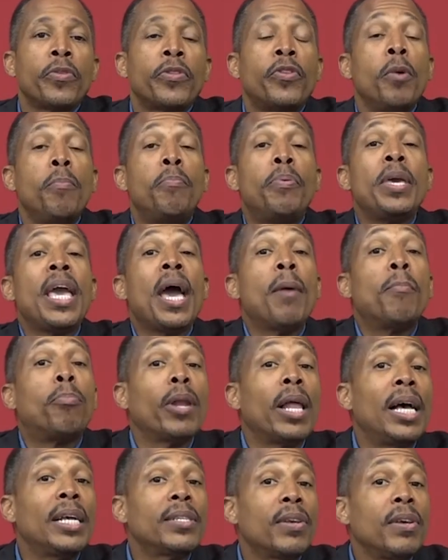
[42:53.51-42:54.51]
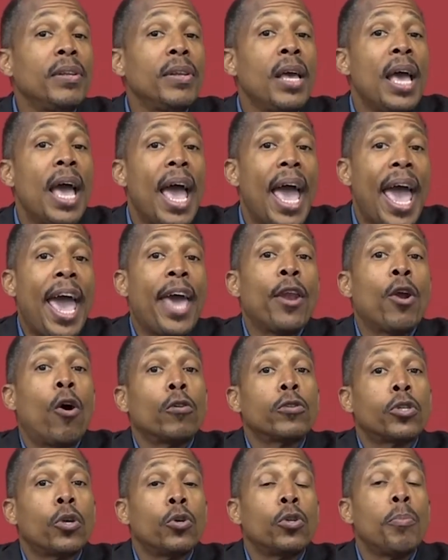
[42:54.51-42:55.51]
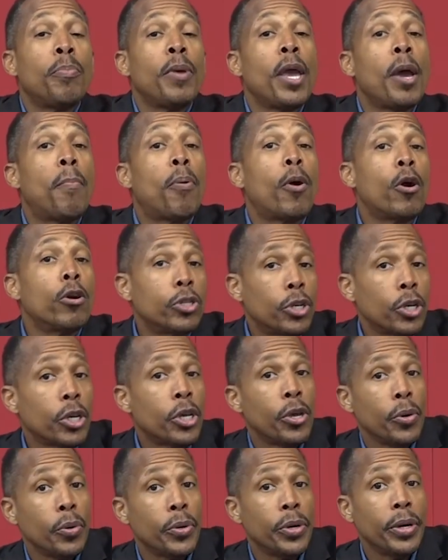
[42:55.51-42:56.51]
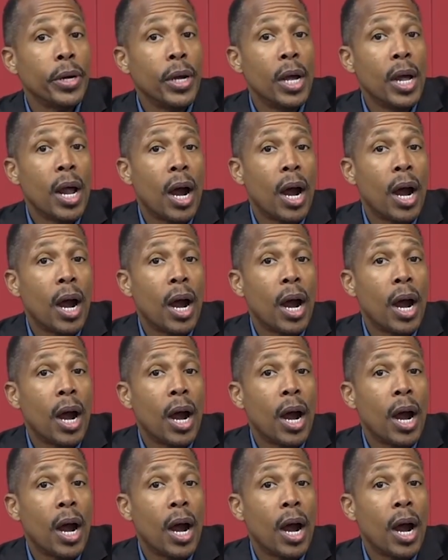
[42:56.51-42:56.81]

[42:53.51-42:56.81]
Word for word: to be a blessing and also to be a persecutor.